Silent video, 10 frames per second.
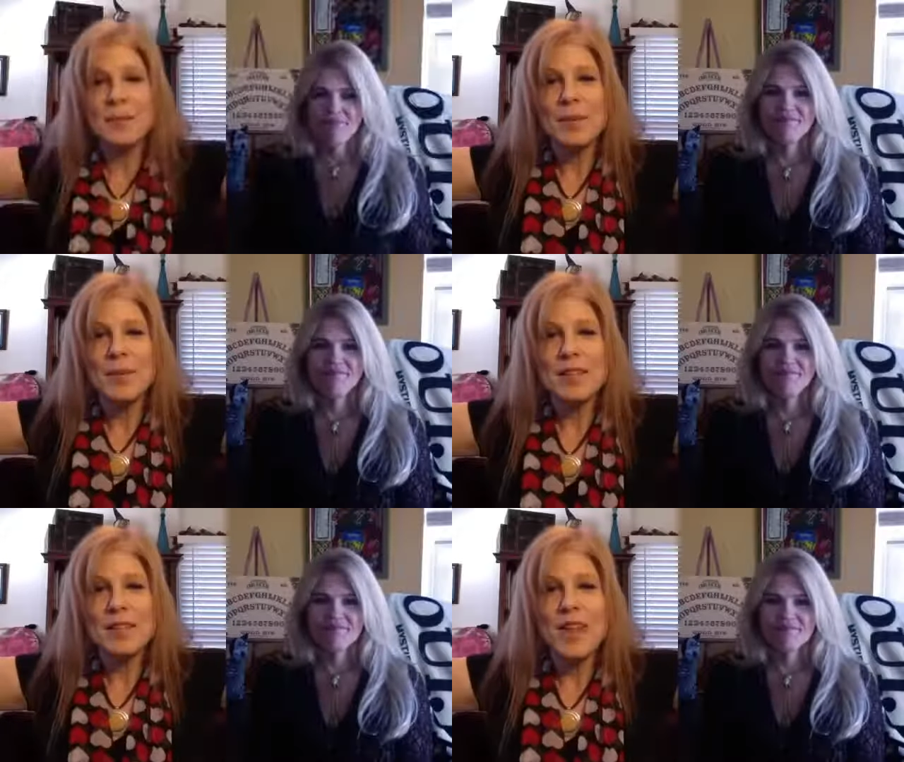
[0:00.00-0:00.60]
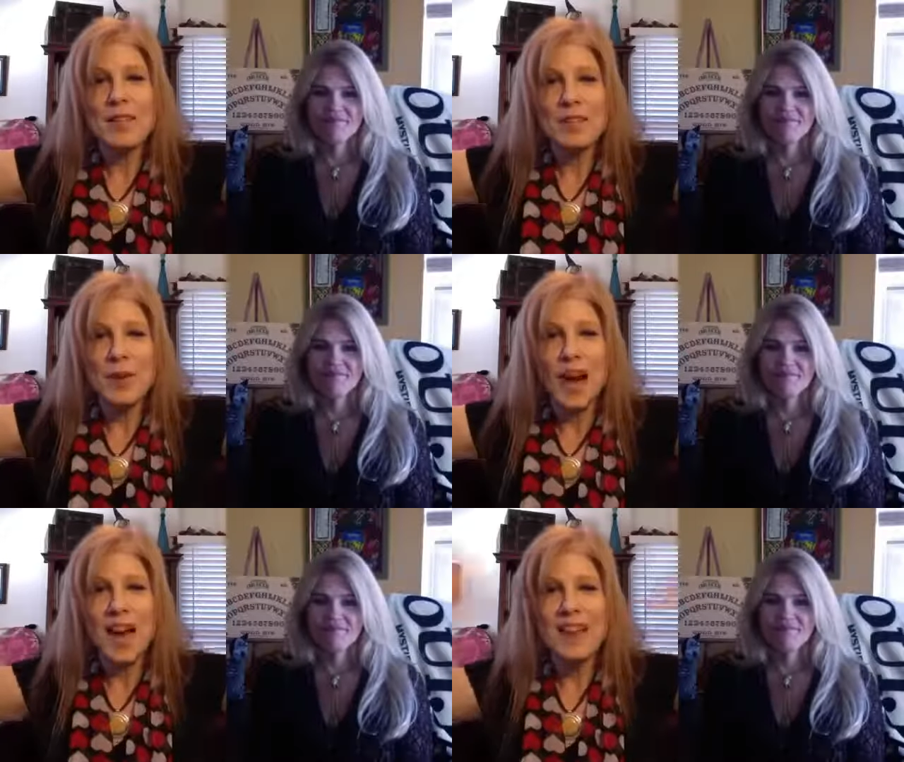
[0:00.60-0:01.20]
Speaker 1: Peace and love, you
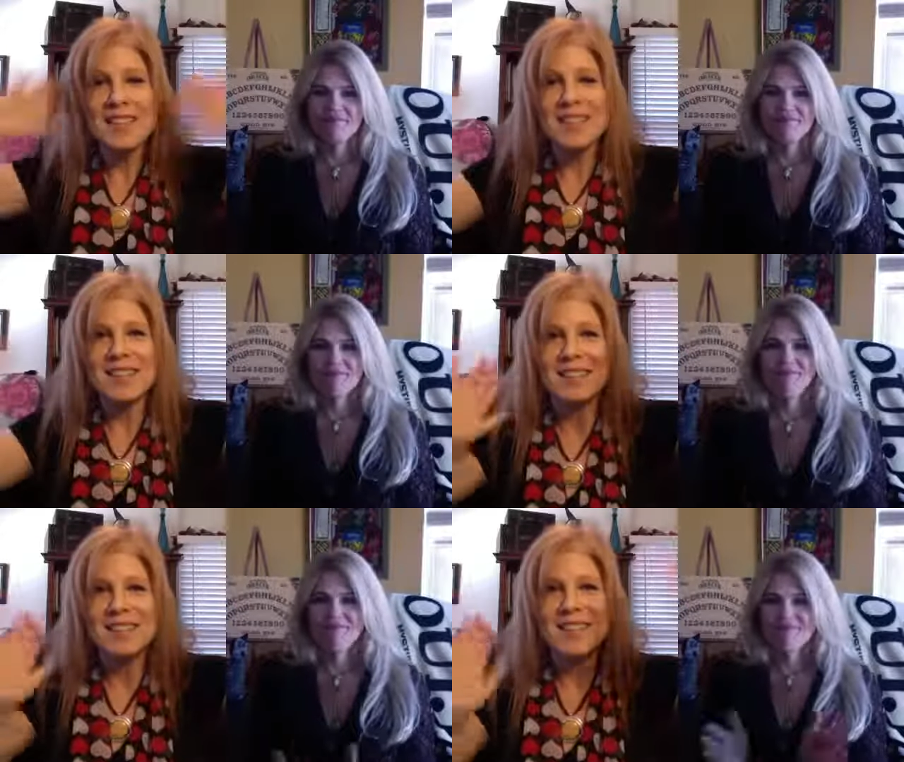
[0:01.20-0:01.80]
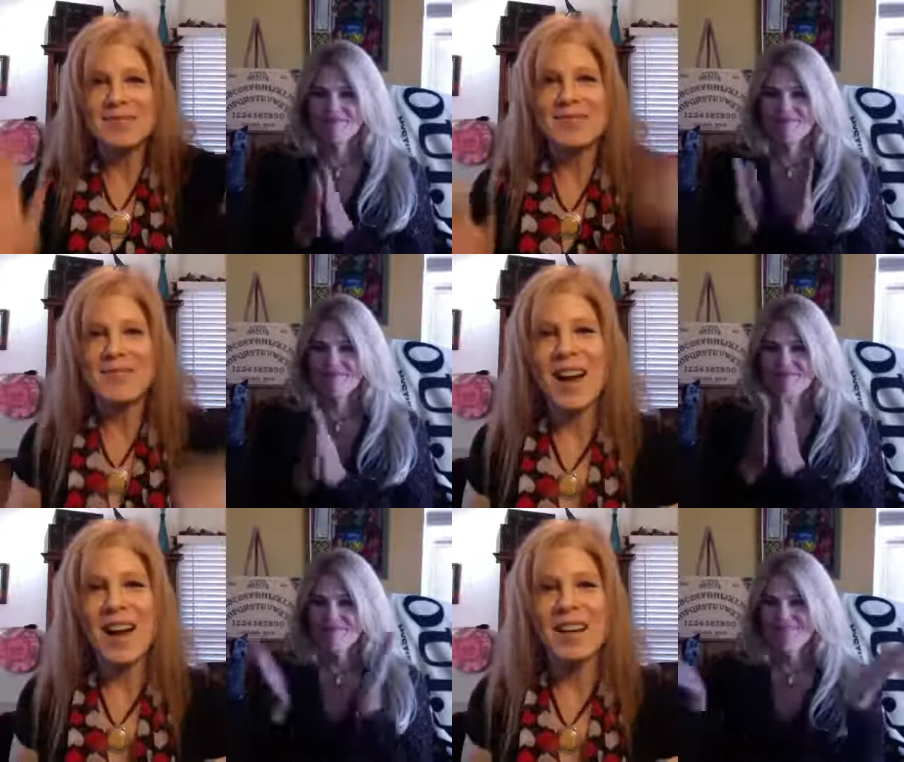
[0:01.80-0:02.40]
guys.
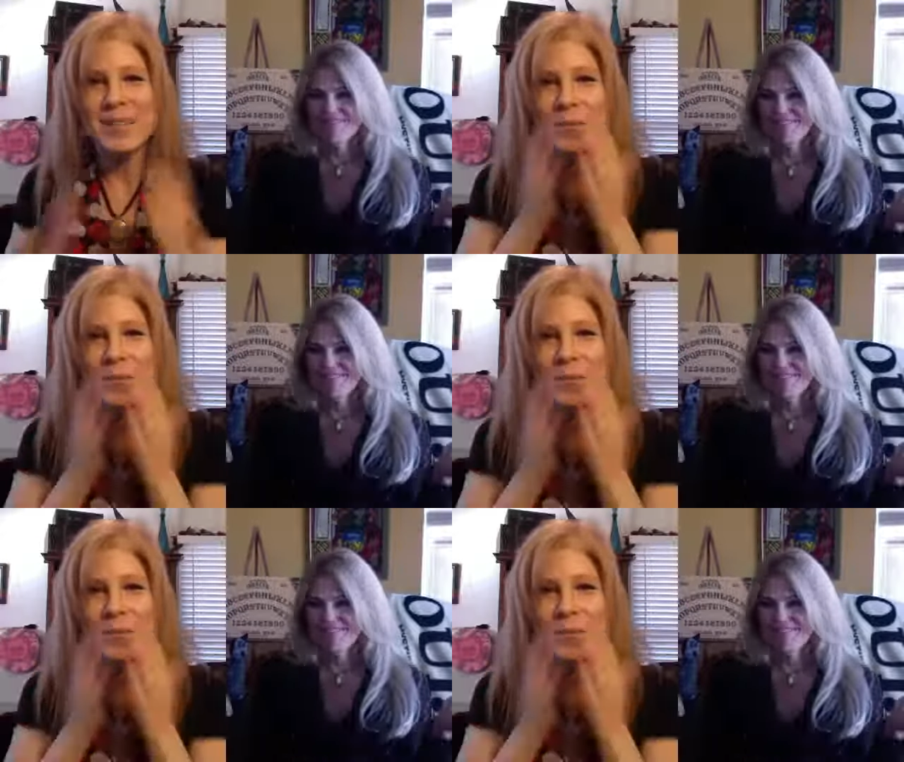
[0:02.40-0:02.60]
Bye.